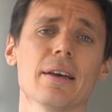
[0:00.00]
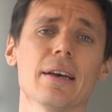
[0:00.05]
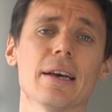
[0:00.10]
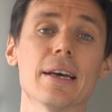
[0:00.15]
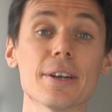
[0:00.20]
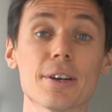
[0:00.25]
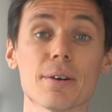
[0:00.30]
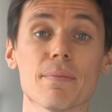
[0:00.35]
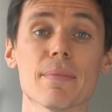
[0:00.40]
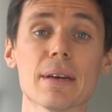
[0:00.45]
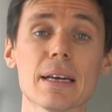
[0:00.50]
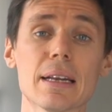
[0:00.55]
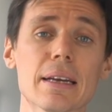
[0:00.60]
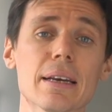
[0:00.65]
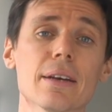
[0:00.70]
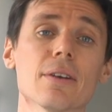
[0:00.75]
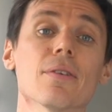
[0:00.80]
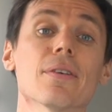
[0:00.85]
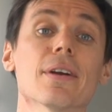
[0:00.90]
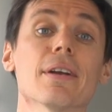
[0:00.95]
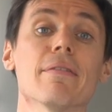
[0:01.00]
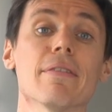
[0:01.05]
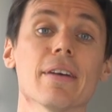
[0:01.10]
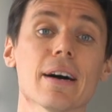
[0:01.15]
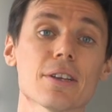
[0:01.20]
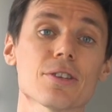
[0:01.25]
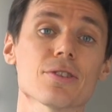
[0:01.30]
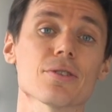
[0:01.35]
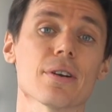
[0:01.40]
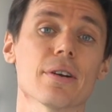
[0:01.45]
Intermediate or
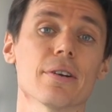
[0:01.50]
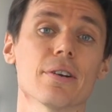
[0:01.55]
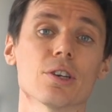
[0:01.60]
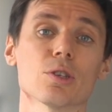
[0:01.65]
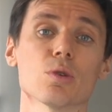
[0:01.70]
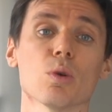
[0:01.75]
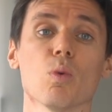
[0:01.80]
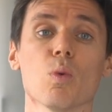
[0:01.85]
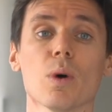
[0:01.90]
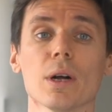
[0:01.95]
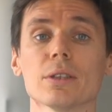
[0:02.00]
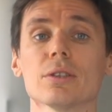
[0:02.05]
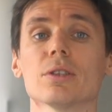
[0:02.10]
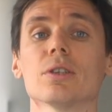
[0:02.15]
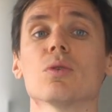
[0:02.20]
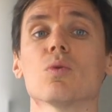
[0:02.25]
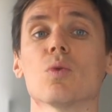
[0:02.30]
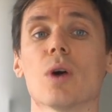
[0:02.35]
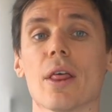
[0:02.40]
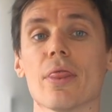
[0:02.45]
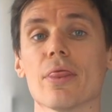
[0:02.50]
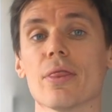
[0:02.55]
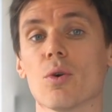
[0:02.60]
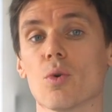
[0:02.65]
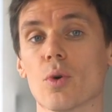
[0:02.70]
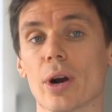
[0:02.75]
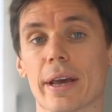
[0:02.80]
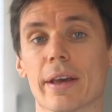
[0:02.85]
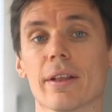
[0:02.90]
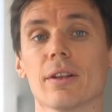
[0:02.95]
advanced runners will want to run their
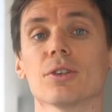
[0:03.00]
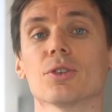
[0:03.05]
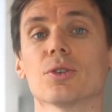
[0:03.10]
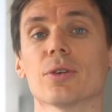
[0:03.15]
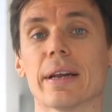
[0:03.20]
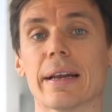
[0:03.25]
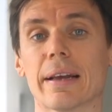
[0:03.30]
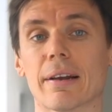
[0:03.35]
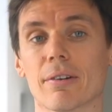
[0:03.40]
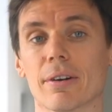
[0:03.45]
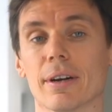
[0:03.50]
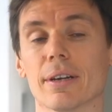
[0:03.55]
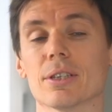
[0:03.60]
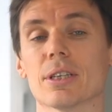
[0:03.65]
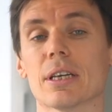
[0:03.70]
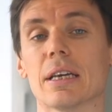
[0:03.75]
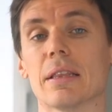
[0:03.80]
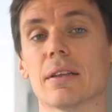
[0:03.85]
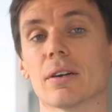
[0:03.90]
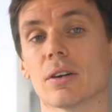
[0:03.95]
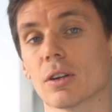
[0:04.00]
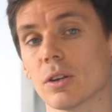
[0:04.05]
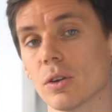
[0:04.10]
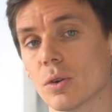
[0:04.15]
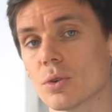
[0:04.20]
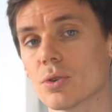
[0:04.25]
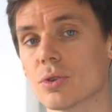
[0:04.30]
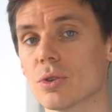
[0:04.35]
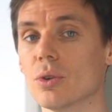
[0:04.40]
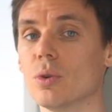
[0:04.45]
regular training runs either
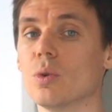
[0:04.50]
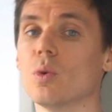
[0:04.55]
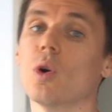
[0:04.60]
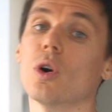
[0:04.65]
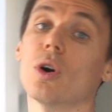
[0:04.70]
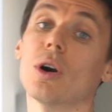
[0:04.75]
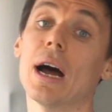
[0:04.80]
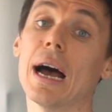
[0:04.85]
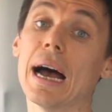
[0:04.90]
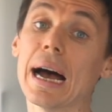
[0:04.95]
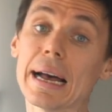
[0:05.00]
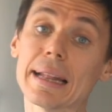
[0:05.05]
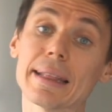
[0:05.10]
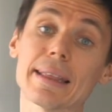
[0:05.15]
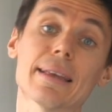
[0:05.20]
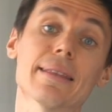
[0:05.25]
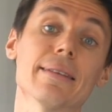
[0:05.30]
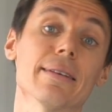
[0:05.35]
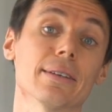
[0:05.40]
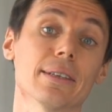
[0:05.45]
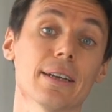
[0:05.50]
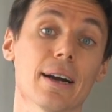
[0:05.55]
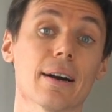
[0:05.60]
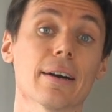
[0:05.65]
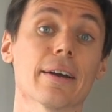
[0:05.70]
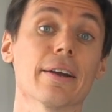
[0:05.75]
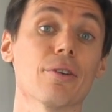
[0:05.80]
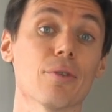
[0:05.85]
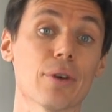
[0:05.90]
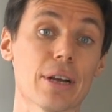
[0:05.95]
close to or at their
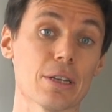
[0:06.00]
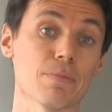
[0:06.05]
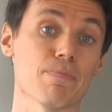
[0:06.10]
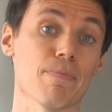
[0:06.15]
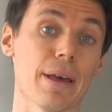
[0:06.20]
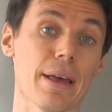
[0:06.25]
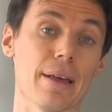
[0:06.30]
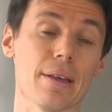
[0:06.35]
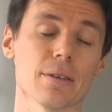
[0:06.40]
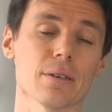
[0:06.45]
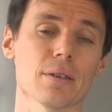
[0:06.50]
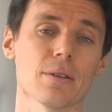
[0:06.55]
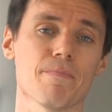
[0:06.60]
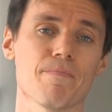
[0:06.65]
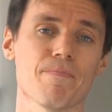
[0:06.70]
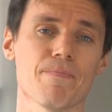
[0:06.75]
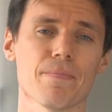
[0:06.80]
target race pace.